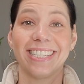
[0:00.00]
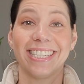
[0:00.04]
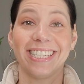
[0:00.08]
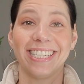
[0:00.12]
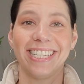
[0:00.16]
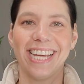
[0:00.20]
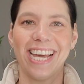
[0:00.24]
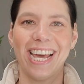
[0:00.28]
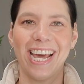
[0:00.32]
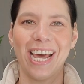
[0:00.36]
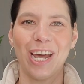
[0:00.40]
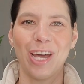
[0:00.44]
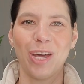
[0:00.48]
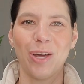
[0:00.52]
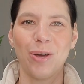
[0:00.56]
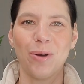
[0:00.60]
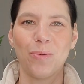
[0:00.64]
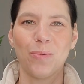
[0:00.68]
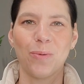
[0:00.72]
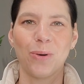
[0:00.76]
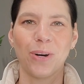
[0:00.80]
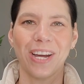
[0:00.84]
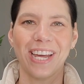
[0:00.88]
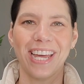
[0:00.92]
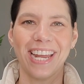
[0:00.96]
Today,
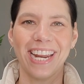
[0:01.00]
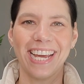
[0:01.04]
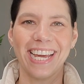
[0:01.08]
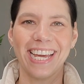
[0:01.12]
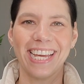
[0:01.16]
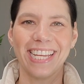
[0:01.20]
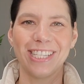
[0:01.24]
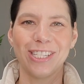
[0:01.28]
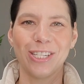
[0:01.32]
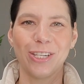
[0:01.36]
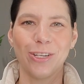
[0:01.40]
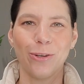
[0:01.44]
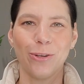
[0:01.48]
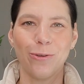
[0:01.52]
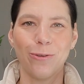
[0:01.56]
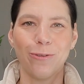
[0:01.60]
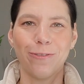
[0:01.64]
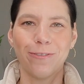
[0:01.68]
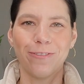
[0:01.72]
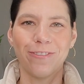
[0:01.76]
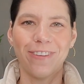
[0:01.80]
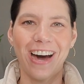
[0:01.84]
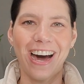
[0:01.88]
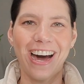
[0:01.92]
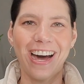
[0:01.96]
we're getting
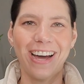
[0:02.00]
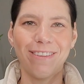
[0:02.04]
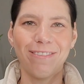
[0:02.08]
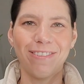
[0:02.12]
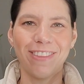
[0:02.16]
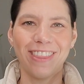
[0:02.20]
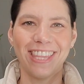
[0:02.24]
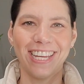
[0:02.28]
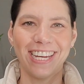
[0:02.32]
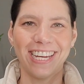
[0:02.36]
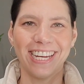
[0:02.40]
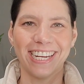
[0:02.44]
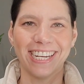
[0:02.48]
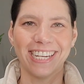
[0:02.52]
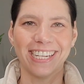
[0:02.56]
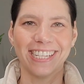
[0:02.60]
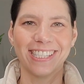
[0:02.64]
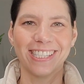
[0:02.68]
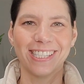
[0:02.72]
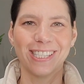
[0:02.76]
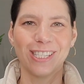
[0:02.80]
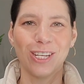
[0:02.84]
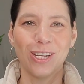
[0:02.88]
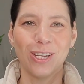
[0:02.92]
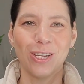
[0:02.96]
into 5
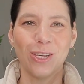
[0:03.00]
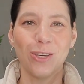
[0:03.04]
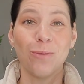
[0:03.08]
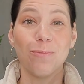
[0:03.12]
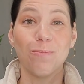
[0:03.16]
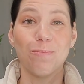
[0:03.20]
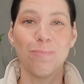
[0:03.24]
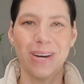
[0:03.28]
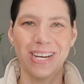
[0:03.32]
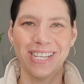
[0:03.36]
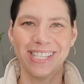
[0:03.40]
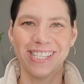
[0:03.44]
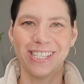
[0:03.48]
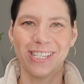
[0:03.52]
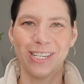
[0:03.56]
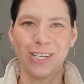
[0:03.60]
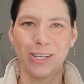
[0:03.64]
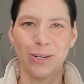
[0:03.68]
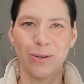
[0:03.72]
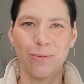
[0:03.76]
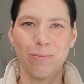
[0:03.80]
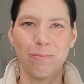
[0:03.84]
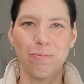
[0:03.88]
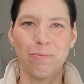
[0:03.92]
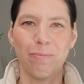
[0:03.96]
things you must
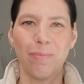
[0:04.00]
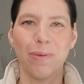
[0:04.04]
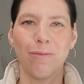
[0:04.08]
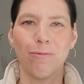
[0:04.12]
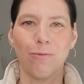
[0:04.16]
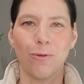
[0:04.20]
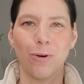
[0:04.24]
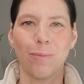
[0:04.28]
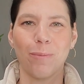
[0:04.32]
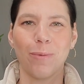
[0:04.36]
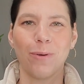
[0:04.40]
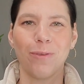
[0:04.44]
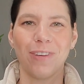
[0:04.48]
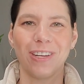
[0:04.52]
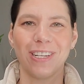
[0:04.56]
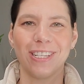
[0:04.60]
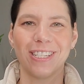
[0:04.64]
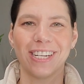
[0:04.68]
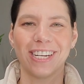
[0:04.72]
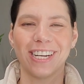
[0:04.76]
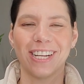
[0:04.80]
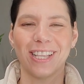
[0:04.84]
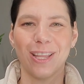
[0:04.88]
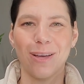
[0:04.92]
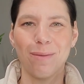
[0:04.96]
do before moving
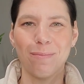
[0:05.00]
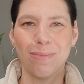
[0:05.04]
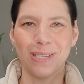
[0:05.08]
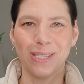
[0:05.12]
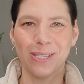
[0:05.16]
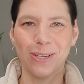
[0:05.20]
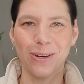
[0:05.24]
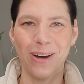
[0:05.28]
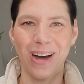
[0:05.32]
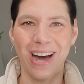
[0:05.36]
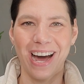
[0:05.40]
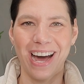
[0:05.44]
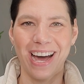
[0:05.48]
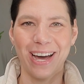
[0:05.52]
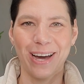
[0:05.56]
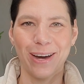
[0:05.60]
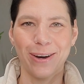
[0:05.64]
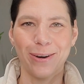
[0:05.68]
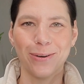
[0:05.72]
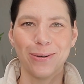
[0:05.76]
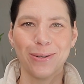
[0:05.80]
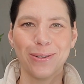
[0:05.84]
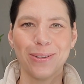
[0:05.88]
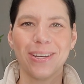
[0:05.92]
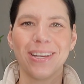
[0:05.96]
to Columbus,
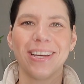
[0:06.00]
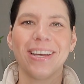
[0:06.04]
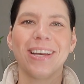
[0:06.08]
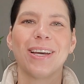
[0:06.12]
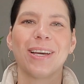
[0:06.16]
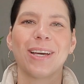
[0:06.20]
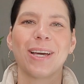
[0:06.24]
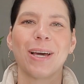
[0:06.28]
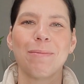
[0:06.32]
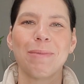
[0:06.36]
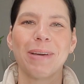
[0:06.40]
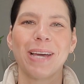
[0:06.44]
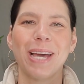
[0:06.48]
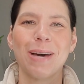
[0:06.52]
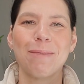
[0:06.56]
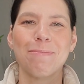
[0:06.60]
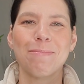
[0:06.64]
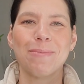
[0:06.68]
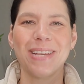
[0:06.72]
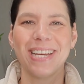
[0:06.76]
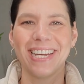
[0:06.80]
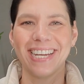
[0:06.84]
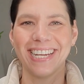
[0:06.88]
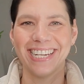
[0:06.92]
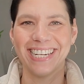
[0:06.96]
Ohio. Coming
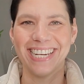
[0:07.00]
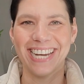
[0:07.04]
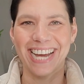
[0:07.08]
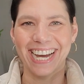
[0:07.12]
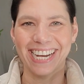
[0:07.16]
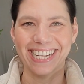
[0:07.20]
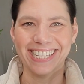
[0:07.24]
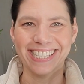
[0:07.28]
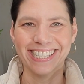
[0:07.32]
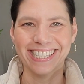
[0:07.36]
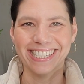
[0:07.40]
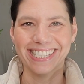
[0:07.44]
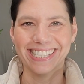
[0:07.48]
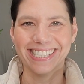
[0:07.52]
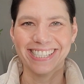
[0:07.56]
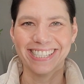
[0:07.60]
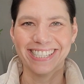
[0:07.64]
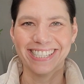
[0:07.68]
up next.